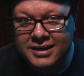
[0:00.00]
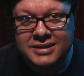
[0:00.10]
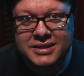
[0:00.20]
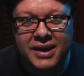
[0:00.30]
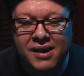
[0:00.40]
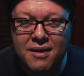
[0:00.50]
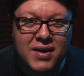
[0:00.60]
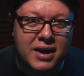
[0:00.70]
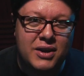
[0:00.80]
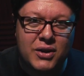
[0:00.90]
Sorry, I've
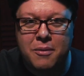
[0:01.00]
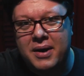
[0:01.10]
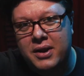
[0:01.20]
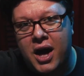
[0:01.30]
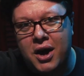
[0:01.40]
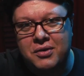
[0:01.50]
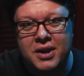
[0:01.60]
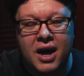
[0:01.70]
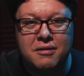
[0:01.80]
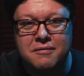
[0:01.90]
got, about 100
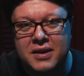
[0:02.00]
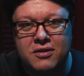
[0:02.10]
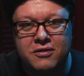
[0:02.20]
unfinished